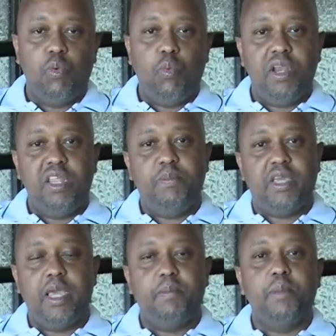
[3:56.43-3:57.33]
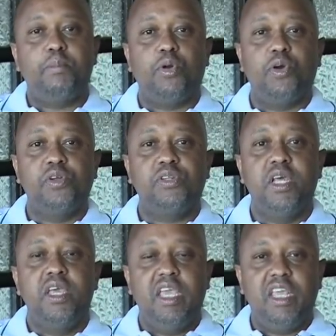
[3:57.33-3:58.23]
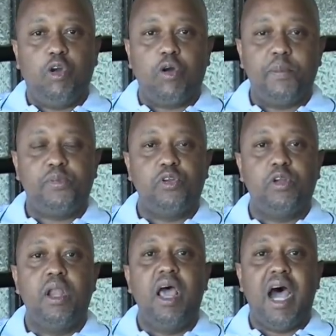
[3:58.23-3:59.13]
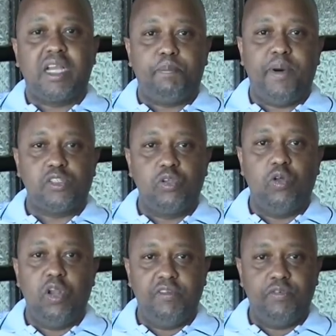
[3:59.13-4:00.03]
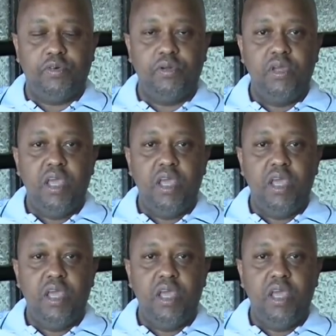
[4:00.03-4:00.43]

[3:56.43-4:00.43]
when he became embroiled in corruption at a personal level.